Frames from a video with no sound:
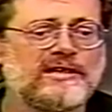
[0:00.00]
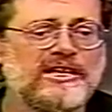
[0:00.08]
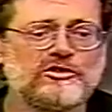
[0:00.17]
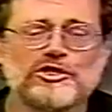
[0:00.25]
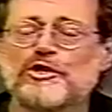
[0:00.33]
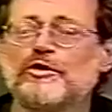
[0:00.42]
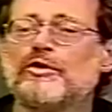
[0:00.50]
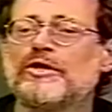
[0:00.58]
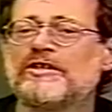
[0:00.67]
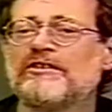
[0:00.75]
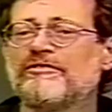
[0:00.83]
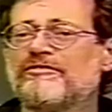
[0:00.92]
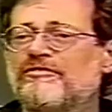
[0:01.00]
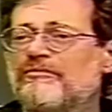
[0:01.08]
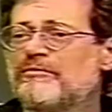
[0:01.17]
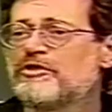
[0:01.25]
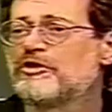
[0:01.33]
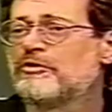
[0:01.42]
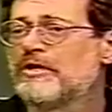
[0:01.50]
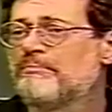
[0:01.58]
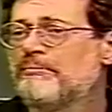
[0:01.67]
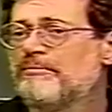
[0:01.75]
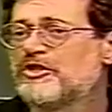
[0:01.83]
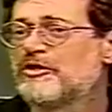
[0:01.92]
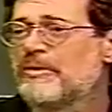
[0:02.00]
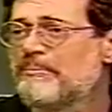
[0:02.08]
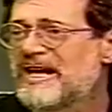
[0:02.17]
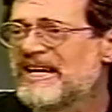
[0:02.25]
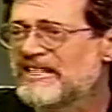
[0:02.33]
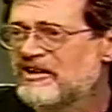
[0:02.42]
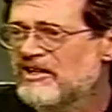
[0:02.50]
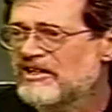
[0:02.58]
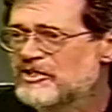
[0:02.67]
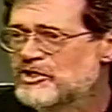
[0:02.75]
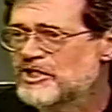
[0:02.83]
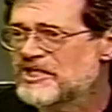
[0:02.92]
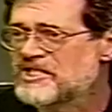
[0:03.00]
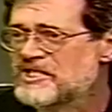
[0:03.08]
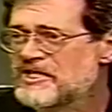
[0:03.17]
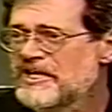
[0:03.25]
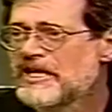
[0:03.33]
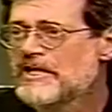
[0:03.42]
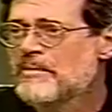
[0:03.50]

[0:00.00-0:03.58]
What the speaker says: intuitive to a biologist.